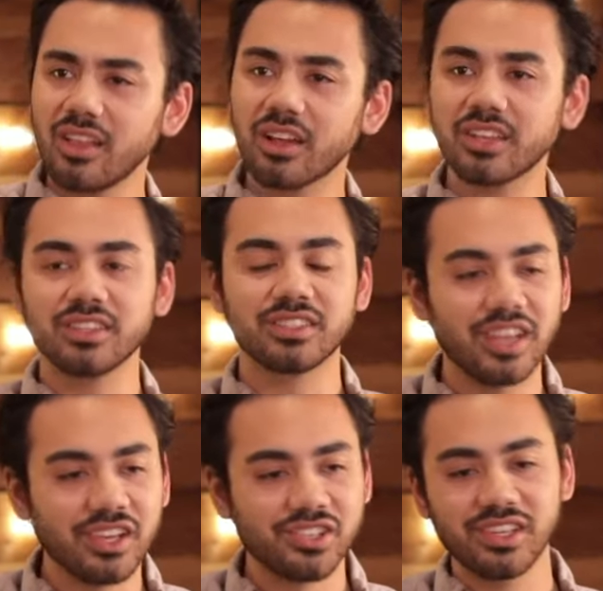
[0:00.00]
and
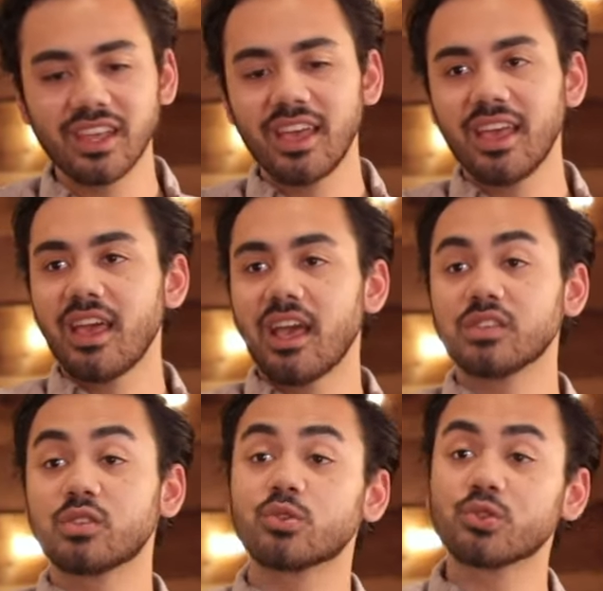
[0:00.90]
discussion. And
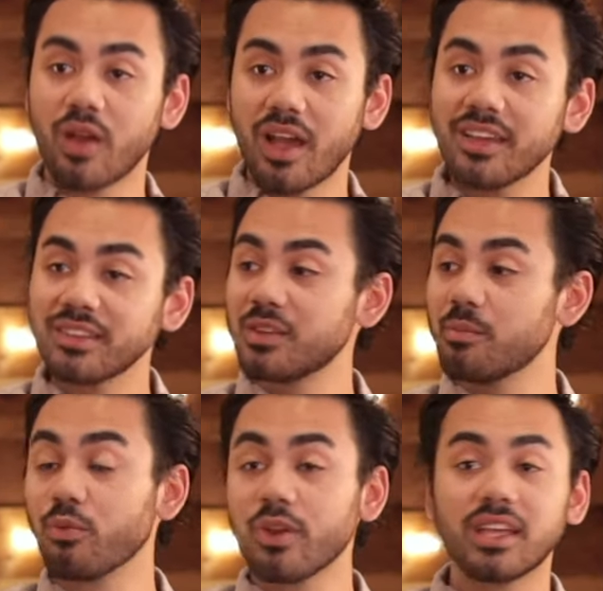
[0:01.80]
so trying to
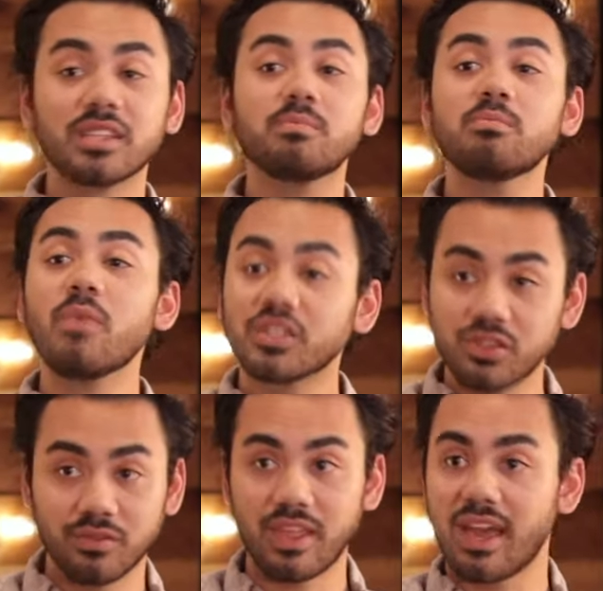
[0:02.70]
bring as much
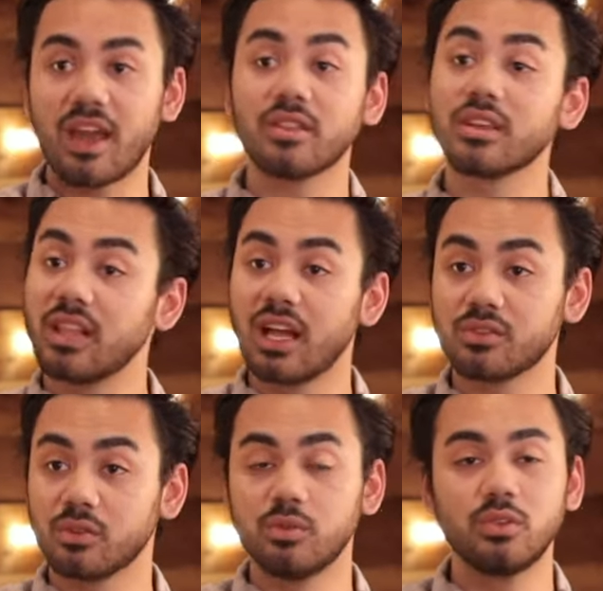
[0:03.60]
of that out of the
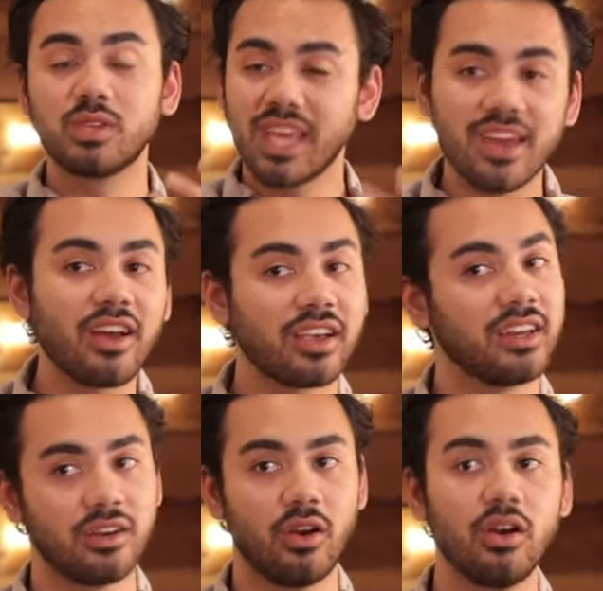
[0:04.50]
classroom, you cannot get
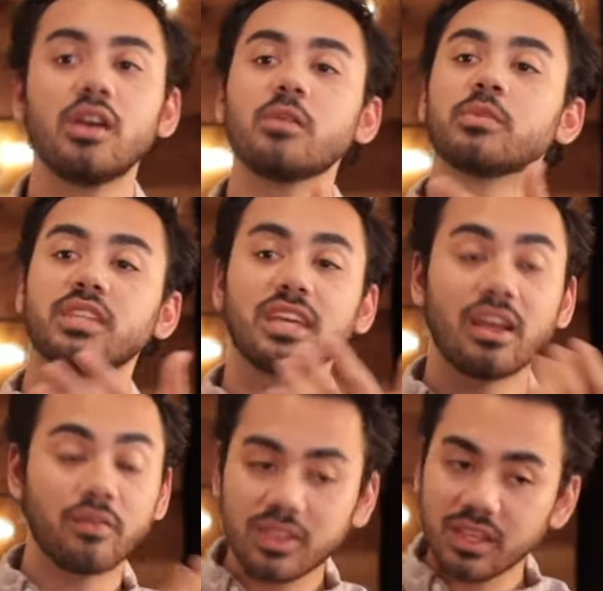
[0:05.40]
it all. But to get
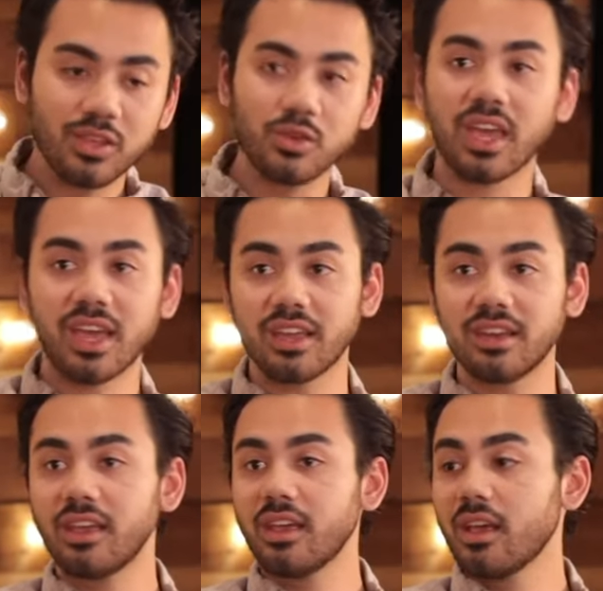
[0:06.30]
everything that you can,
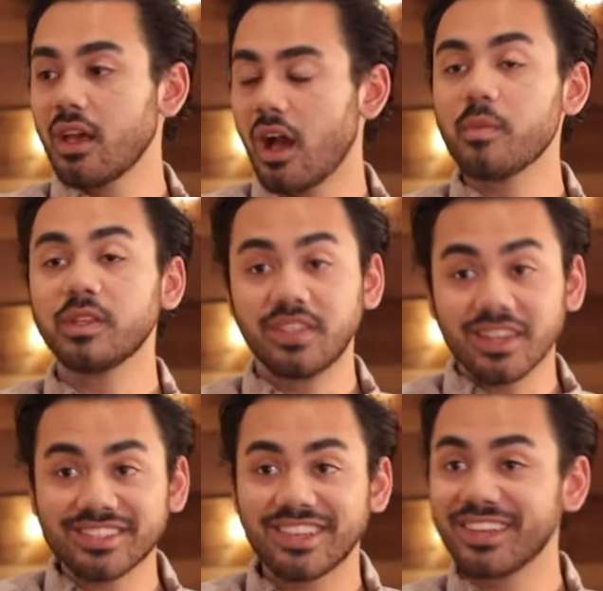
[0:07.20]
it
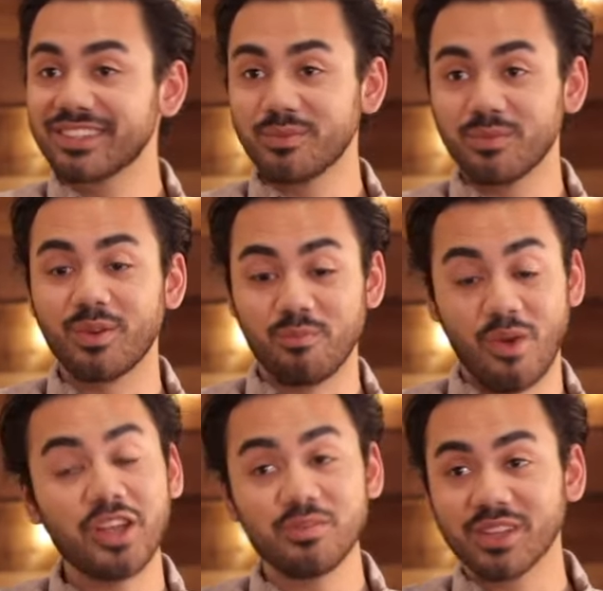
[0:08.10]
does take a
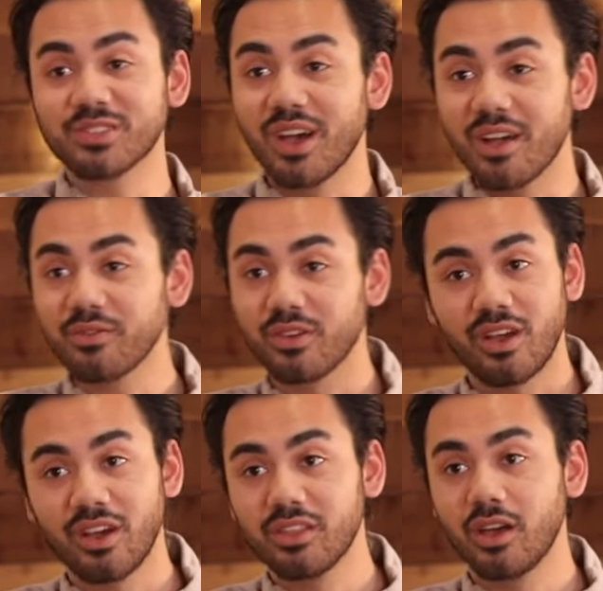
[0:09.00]
monumental effort
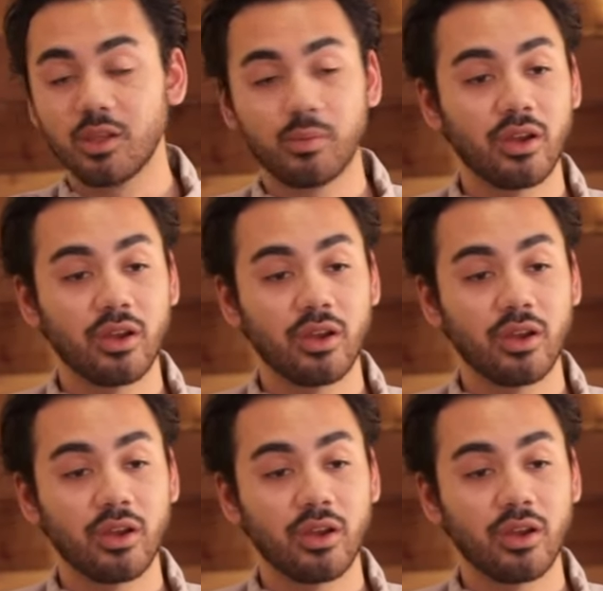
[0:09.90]
on the part